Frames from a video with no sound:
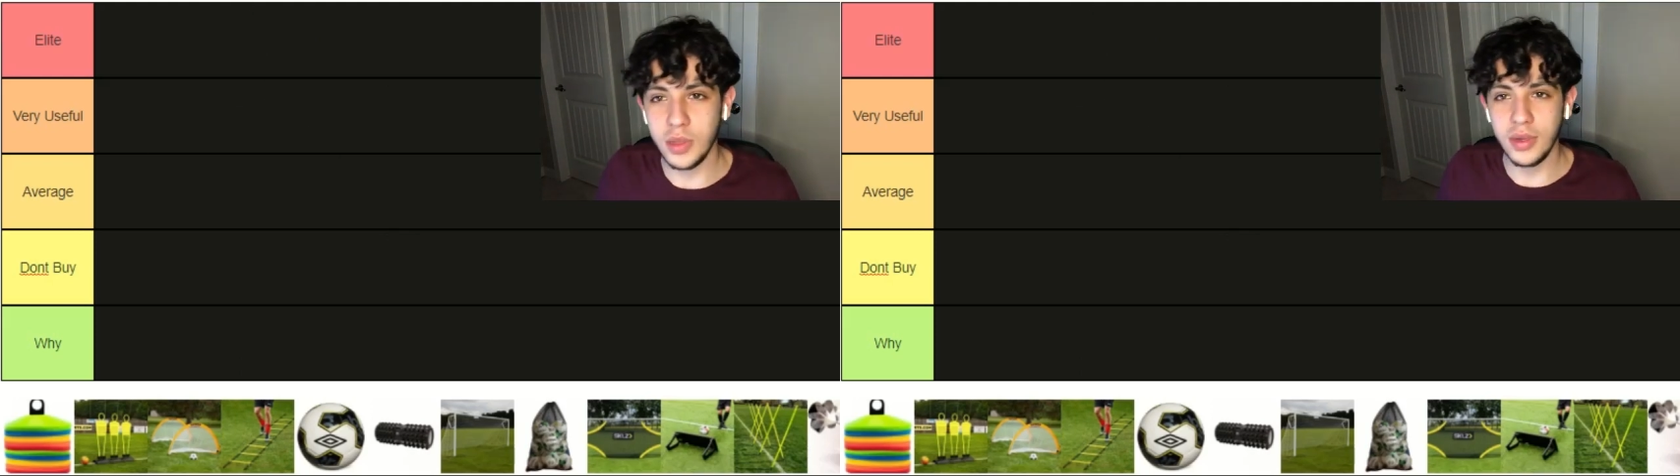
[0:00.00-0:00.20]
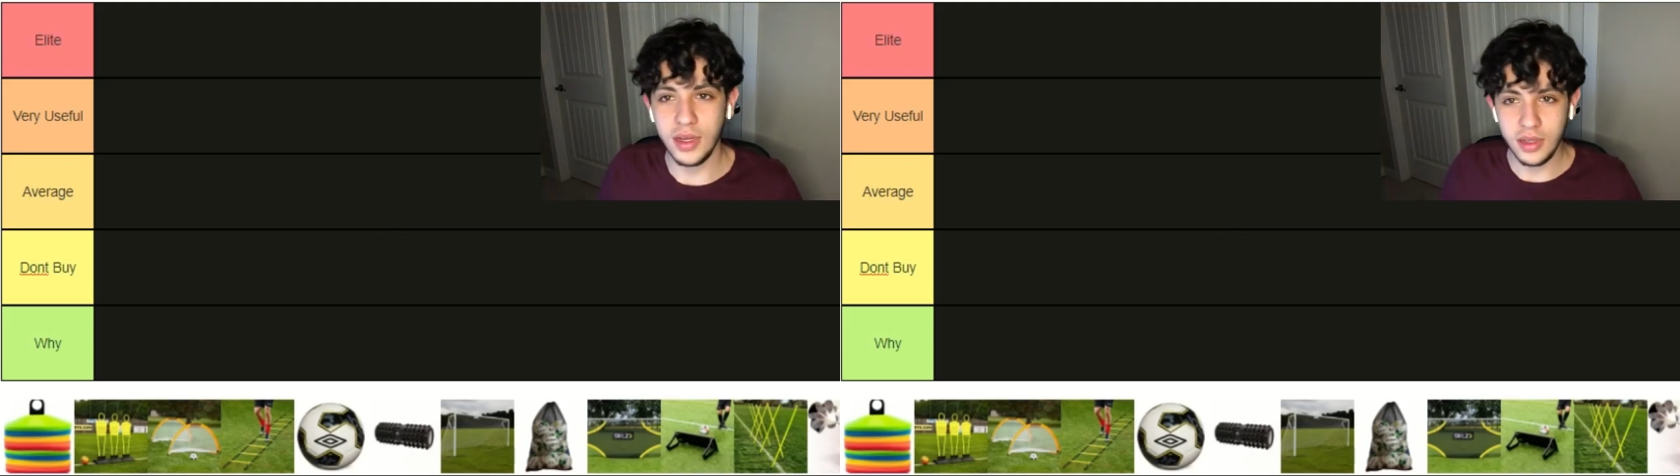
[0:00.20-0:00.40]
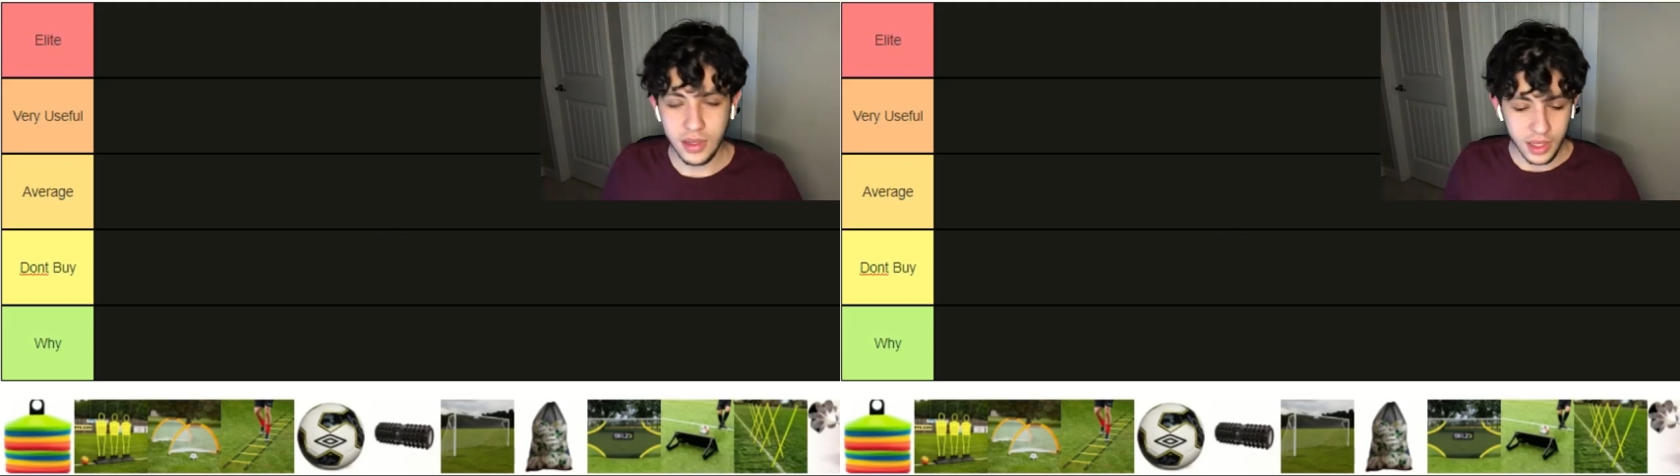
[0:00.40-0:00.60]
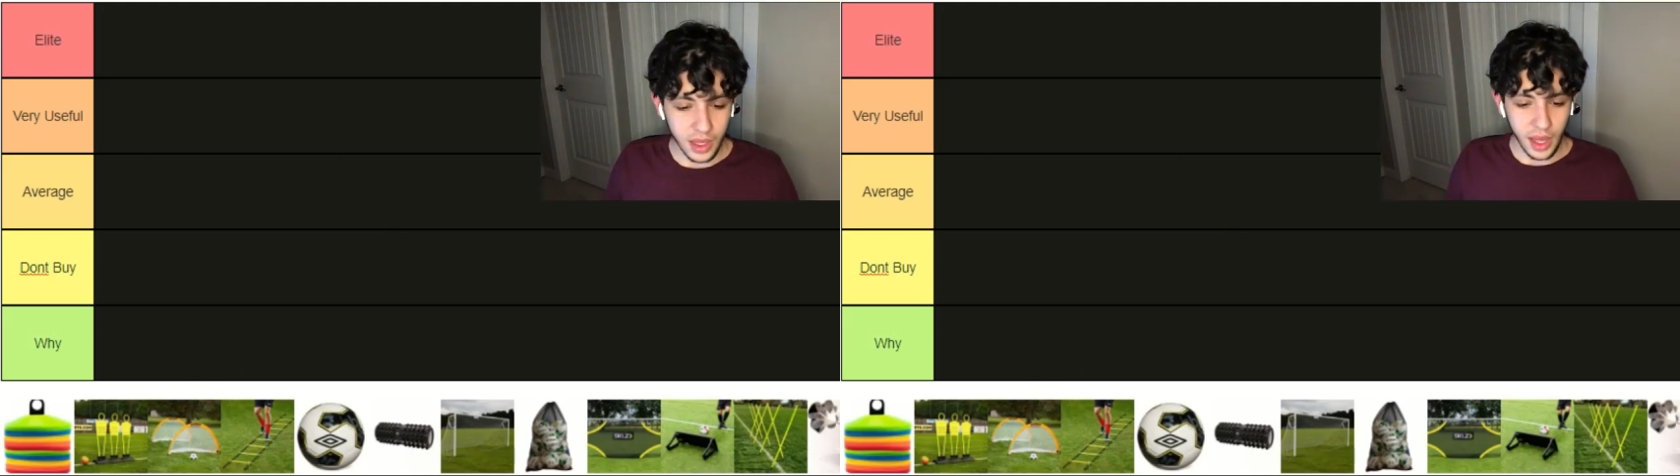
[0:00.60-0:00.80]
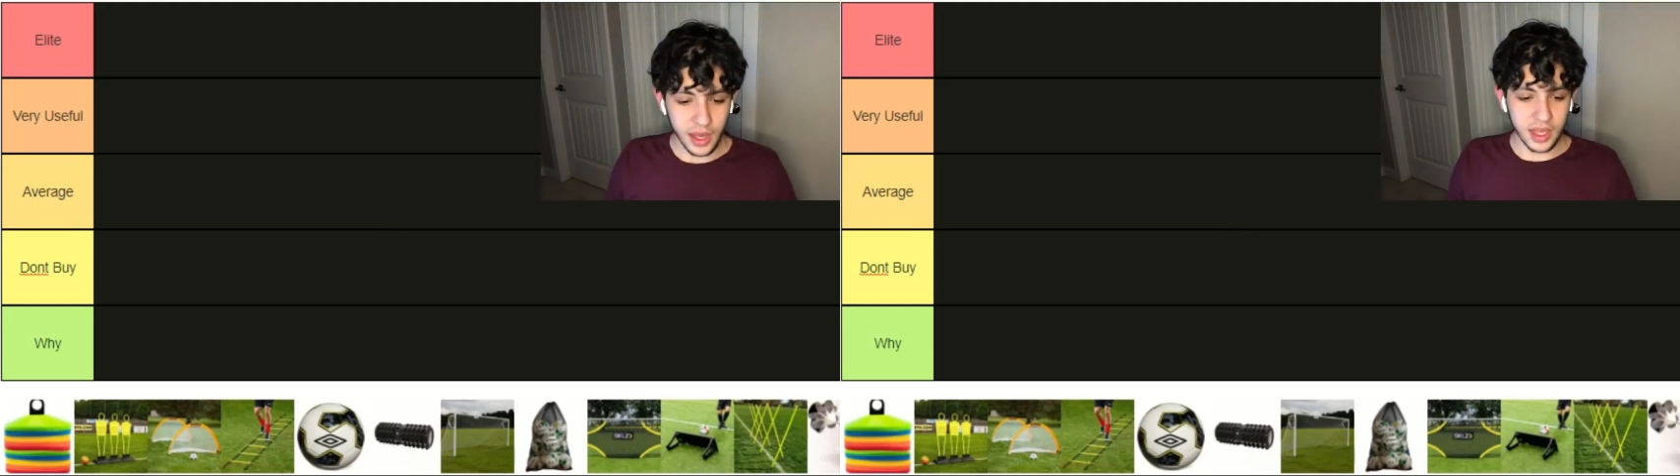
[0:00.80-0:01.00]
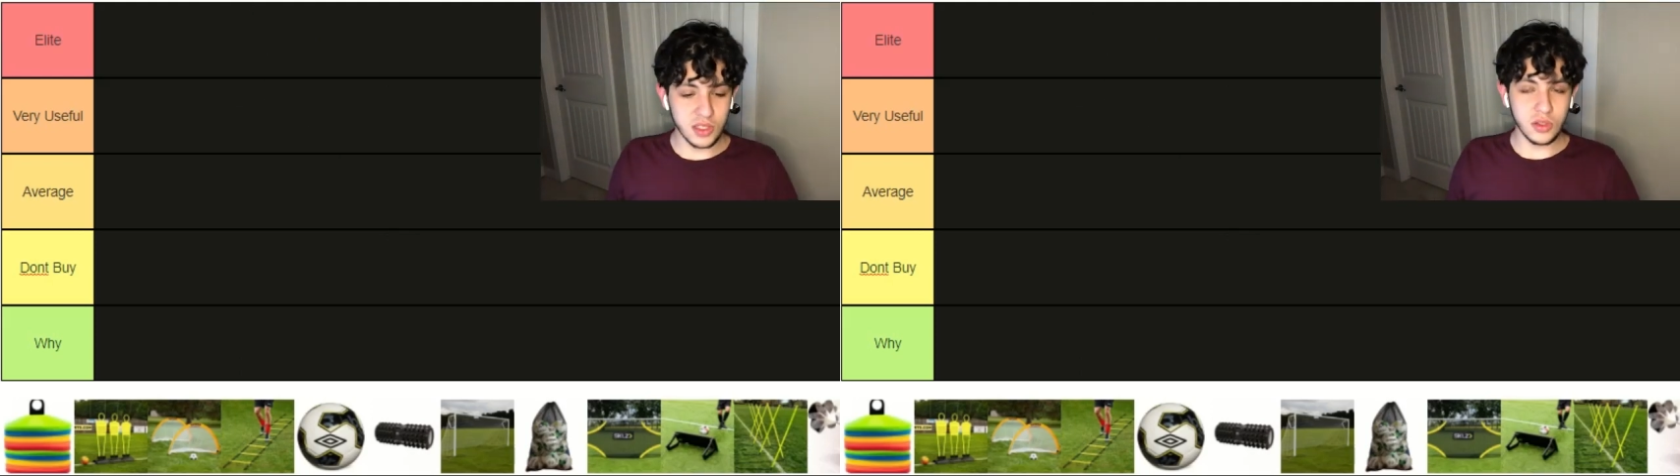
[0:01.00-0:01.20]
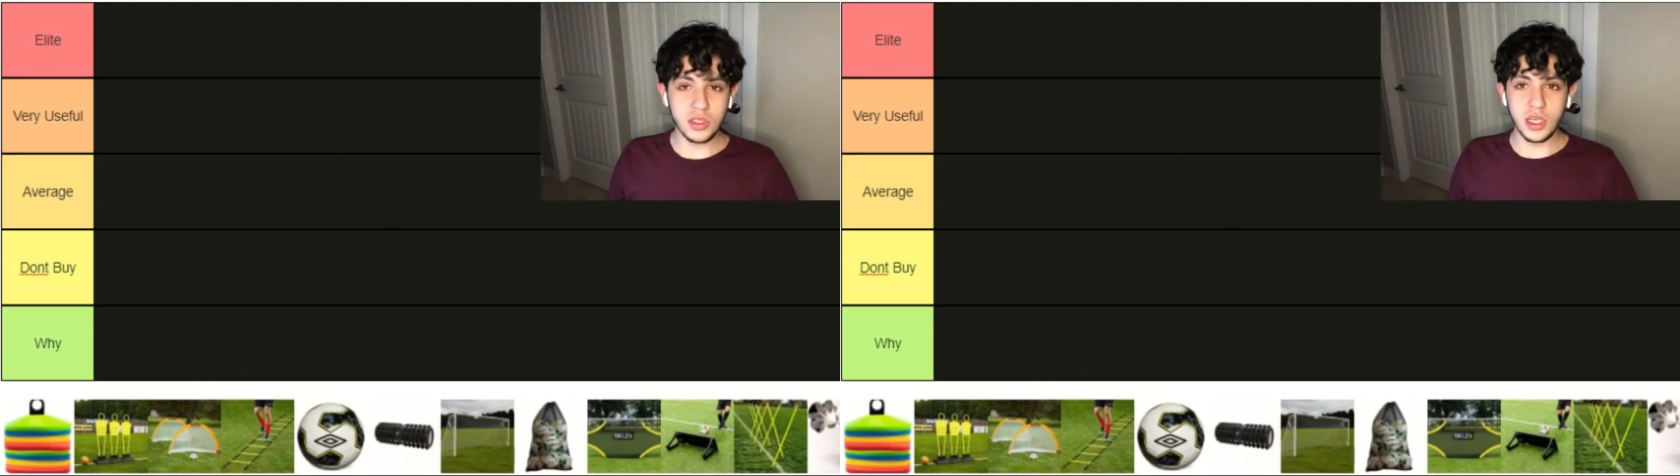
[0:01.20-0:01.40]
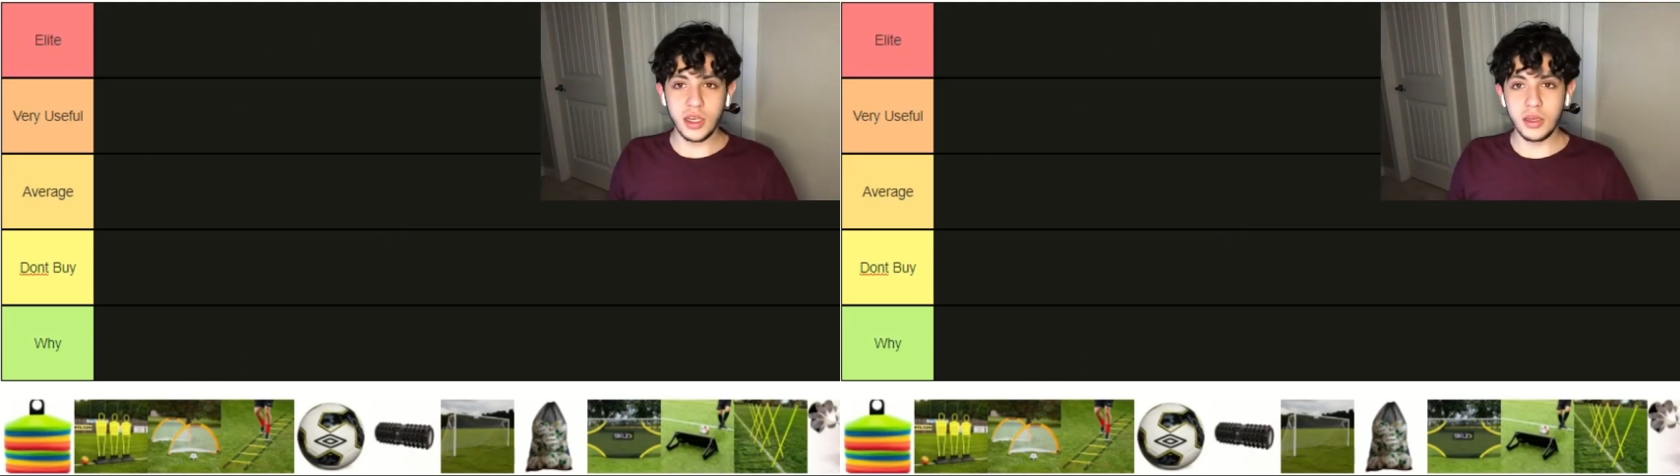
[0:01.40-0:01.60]
but I guess you'll
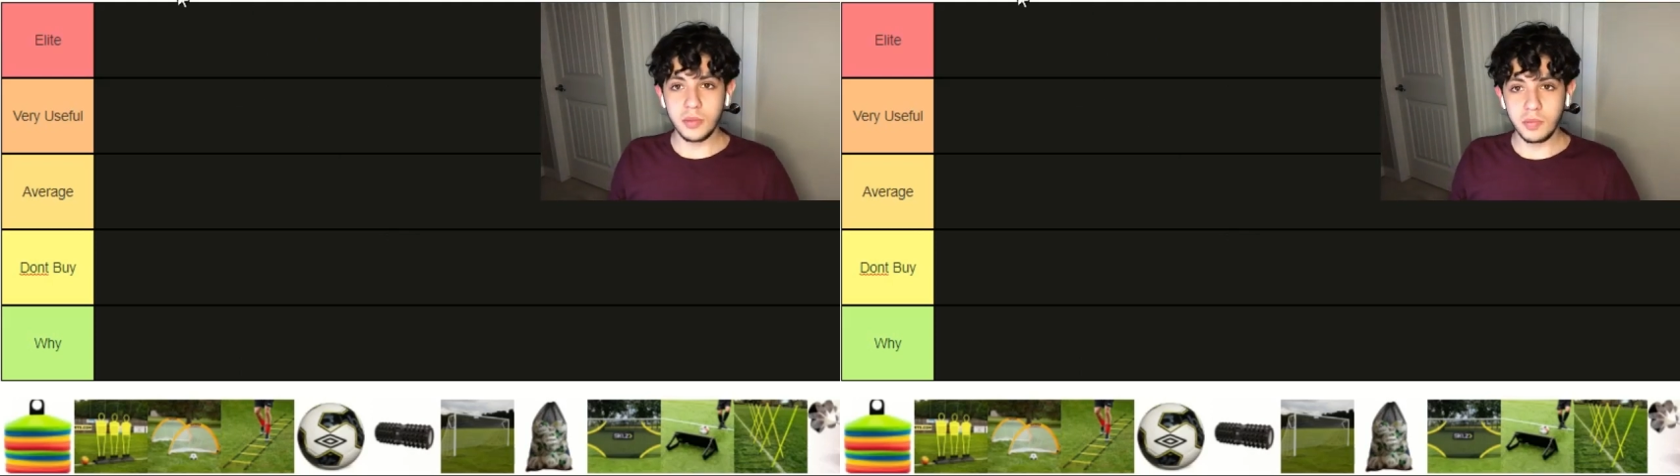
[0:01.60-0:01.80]
see